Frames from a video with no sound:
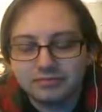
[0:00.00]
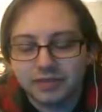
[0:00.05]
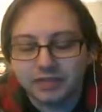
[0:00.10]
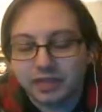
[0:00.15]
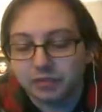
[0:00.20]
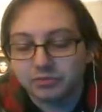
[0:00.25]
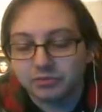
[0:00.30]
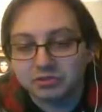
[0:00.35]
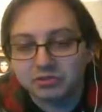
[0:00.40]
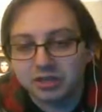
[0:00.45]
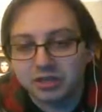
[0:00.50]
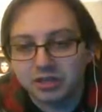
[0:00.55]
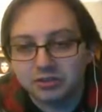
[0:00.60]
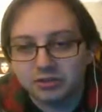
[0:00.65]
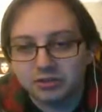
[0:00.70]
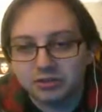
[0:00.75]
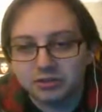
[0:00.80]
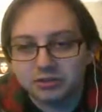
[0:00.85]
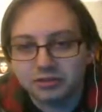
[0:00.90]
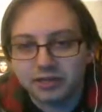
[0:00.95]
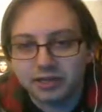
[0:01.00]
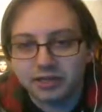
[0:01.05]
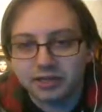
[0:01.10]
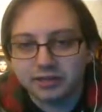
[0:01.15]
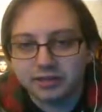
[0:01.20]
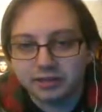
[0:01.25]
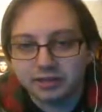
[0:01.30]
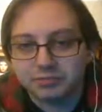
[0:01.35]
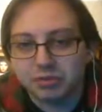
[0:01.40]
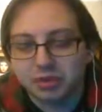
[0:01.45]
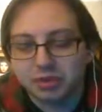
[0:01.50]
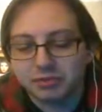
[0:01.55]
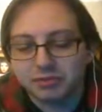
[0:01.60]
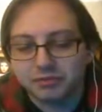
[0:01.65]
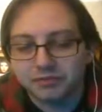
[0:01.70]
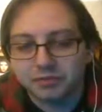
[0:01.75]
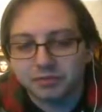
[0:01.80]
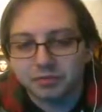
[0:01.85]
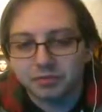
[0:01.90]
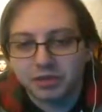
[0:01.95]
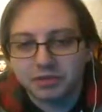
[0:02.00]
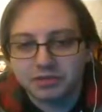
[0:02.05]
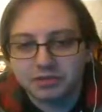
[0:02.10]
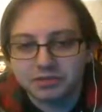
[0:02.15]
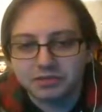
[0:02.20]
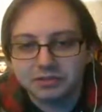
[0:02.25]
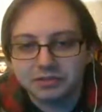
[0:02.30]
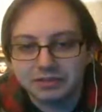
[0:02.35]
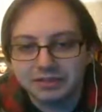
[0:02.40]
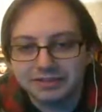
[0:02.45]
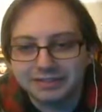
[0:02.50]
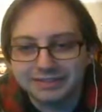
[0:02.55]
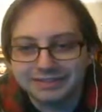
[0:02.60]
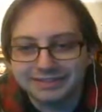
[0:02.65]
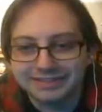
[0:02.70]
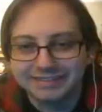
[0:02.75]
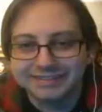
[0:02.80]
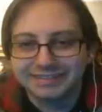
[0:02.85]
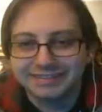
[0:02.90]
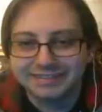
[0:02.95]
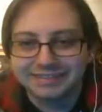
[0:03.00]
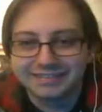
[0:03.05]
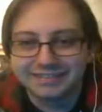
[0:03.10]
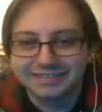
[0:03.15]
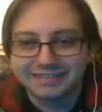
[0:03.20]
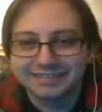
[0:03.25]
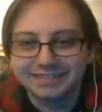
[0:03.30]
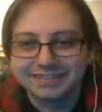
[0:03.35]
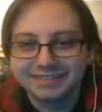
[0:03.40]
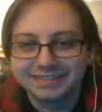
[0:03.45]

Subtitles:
Yeah, it was not long, and that's probably for the best. but